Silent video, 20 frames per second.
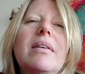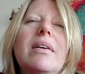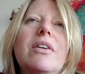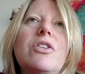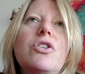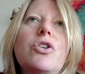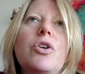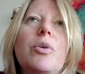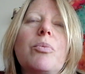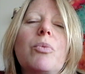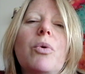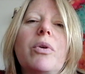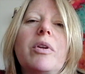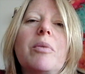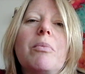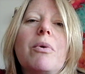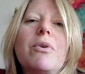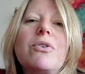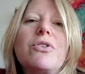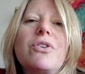a term called
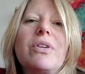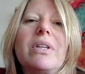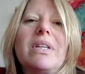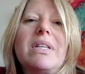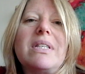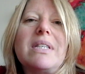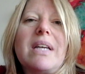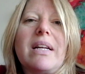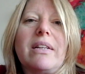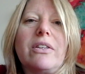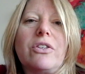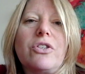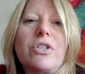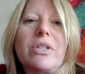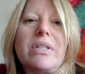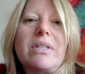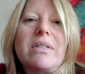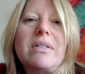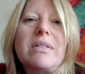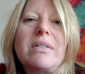emotional
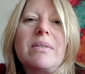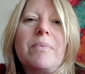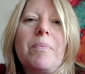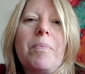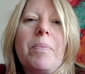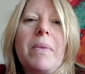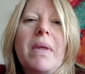intelligence,